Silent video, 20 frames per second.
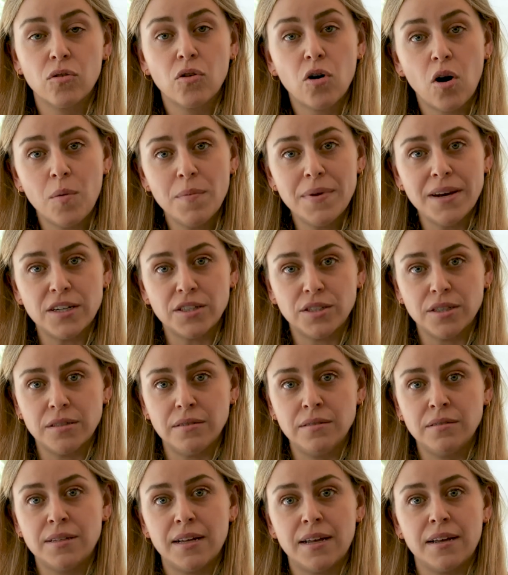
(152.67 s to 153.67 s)
Common
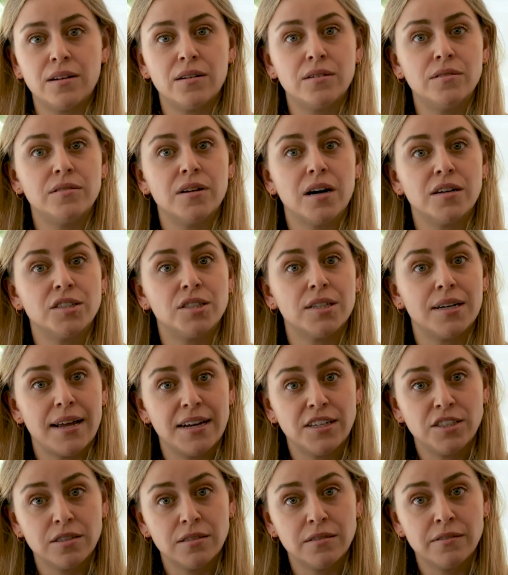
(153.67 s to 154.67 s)
issues include
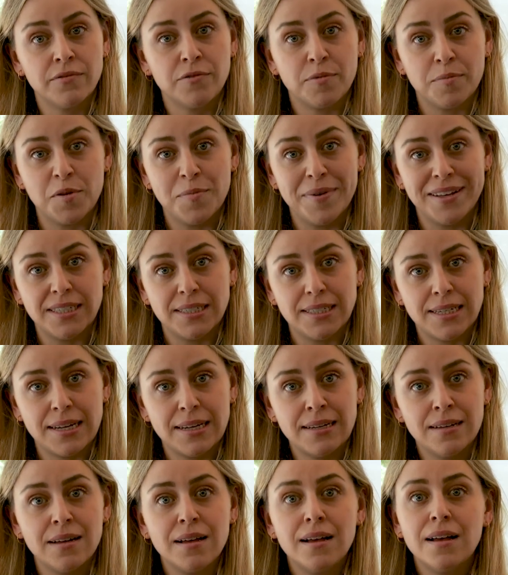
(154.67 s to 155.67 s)
undulation from
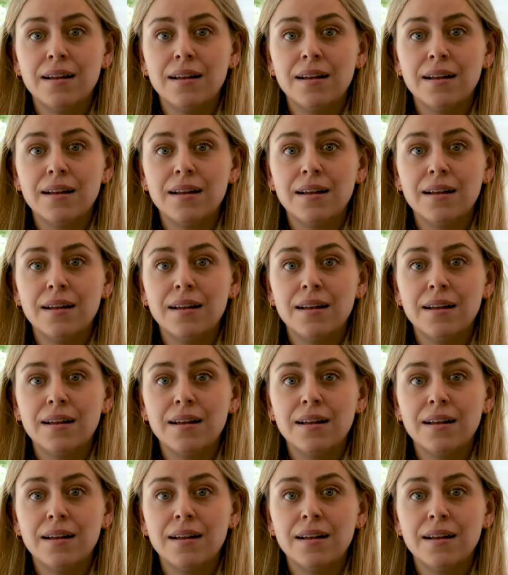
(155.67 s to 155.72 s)
humidity,